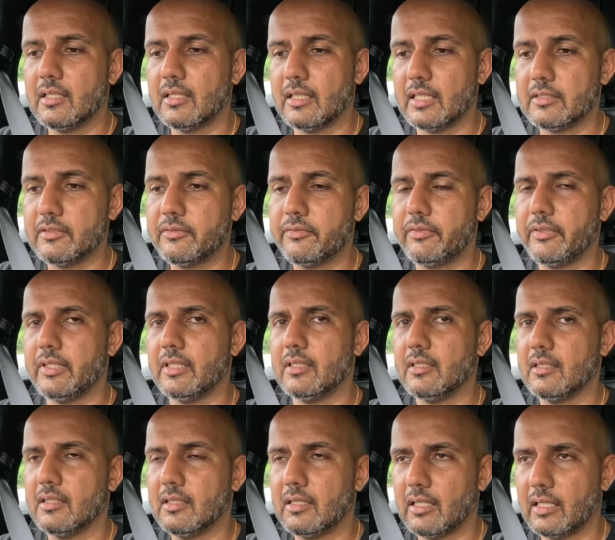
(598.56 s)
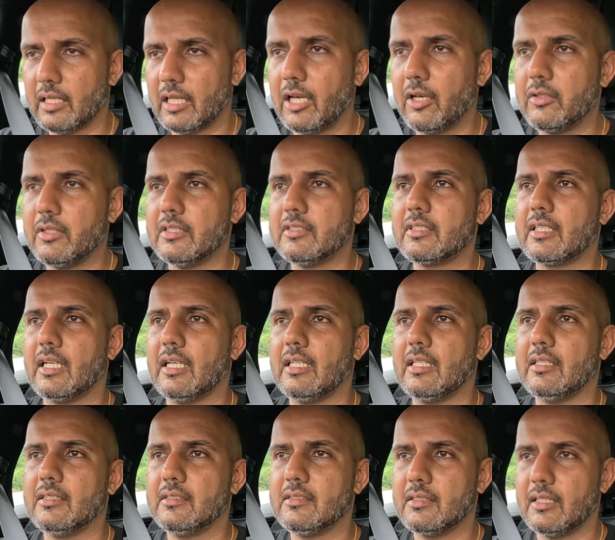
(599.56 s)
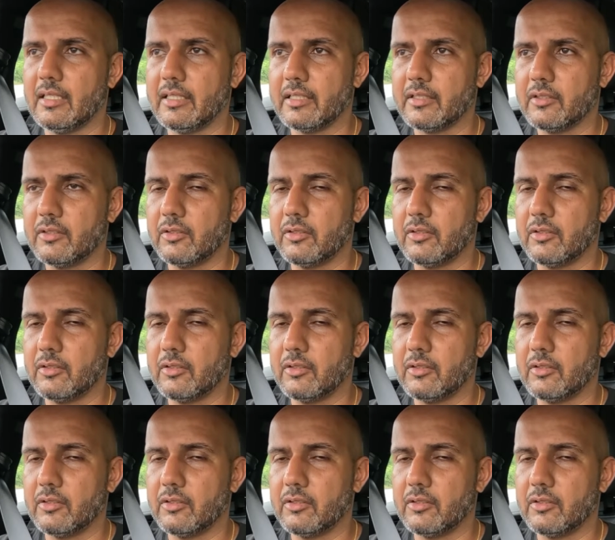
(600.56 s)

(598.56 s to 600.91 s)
Let's feel how this car is like